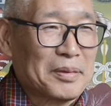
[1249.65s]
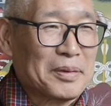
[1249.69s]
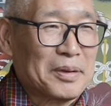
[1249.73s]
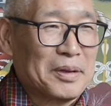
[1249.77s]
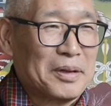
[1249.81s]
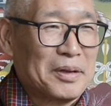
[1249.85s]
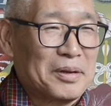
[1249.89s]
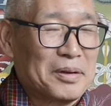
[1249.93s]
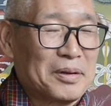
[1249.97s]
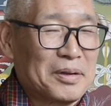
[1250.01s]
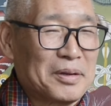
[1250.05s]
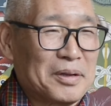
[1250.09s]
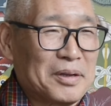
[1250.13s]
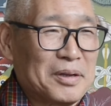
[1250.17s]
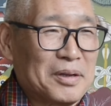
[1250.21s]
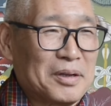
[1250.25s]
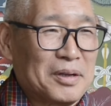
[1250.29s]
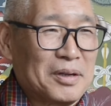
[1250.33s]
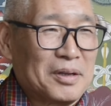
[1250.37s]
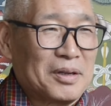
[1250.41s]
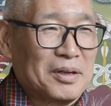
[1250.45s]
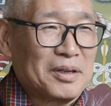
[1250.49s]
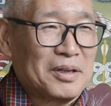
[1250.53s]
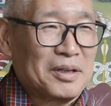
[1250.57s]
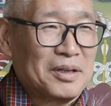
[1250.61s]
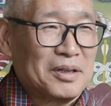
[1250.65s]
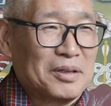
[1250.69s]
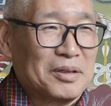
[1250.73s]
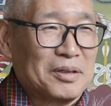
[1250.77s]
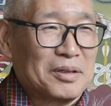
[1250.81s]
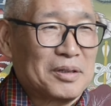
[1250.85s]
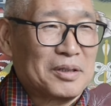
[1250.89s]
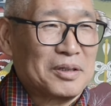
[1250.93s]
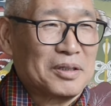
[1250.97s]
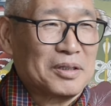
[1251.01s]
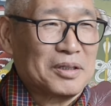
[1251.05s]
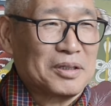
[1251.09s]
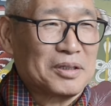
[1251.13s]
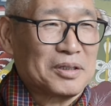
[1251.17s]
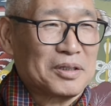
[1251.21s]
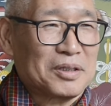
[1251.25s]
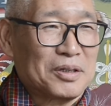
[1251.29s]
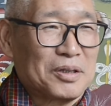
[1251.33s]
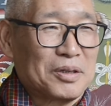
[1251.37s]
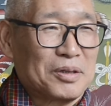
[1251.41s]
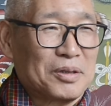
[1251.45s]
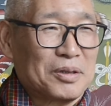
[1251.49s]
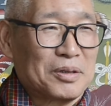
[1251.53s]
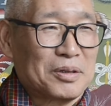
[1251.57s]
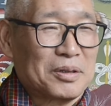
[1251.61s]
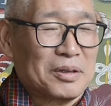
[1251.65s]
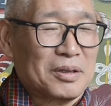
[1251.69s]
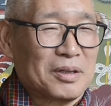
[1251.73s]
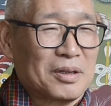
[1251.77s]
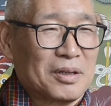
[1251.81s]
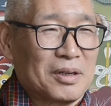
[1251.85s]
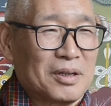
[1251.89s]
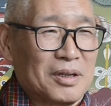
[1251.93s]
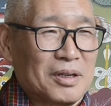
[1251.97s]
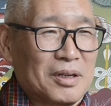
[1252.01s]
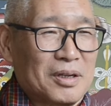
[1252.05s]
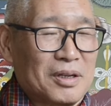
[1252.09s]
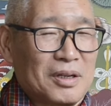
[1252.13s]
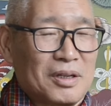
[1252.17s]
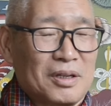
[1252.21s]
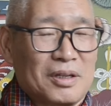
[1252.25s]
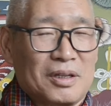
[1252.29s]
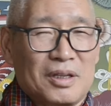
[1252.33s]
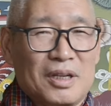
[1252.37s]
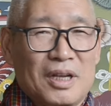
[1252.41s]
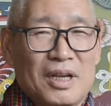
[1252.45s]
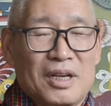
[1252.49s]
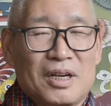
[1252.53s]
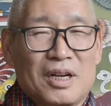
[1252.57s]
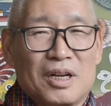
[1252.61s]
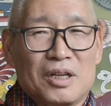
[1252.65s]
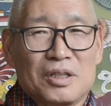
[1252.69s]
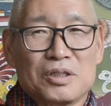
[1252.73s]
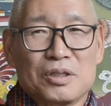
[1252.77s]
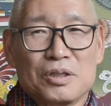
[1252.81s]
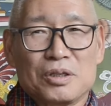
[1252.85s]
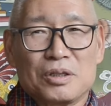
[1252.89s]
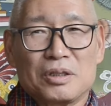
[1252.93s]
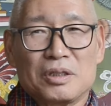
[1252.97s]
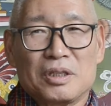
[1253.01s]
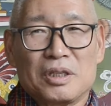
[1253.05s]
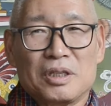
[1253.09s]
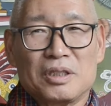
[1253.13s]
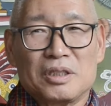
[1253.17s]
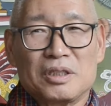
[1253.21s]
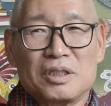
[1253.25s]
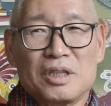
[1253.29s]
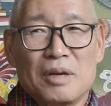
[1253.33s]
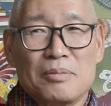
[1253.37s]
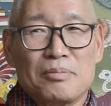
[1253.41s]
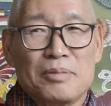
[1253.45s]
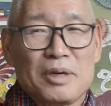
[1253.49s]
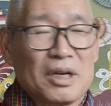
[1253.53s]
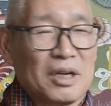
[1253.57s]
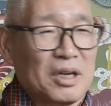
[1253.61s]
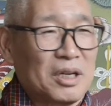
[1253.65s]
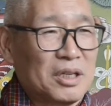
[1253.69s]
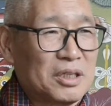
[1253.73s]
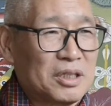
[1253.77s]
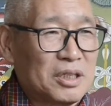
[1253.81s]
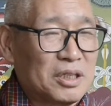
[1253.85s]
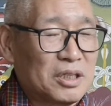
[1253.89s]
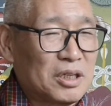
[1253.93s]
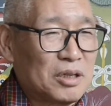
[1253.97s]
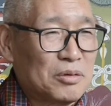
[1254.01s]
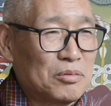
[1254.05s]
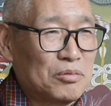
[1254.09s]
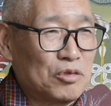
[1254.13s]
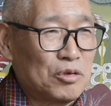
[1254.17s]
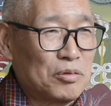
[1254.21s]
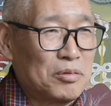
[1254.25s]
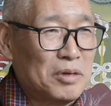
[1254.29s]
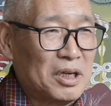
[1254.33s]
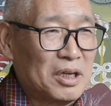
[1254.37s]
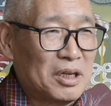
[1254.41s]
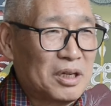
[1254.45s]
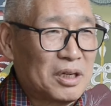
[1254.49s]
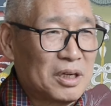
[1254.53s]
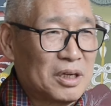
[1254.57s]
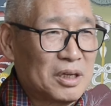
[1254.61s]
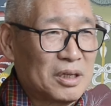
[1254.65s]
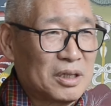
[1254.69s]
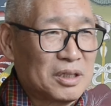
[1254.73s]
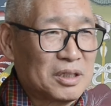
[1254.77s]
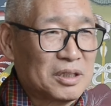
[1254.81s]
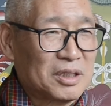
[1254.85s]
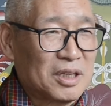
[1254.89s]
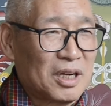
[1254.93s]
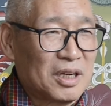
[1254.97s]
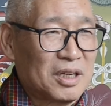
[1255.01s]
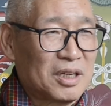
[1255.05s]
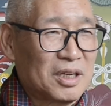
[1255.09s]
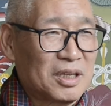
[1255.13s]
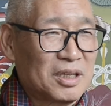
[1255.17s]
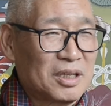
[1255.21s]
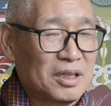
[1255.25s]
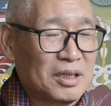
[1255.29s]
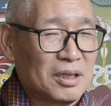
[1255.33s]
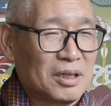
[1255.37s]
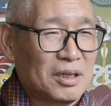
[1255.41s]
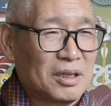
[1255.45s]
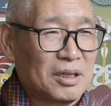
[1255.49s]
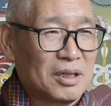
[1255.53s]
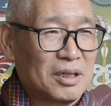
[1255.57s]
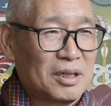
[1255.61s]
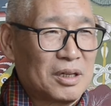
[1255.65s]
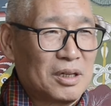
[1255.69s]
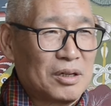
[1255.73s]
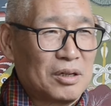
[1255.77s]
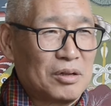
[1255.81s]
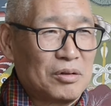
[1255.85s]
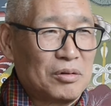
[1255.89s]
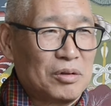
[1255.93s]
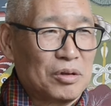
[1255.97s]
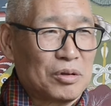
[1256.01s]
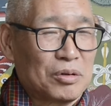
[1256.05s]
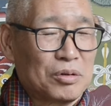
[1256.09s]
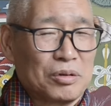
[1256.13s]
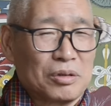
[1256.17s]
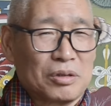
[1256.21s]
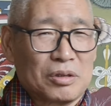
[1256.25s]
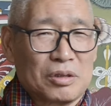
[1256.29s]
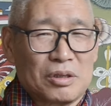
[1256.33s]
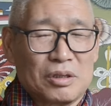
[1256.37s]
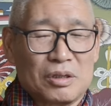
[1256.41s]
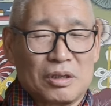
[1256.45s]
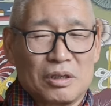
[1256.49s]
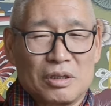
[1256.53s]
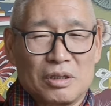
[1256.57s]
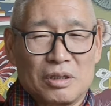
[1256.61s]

You know? Yeah. You know? So then also the Jayaprakash movement started. You could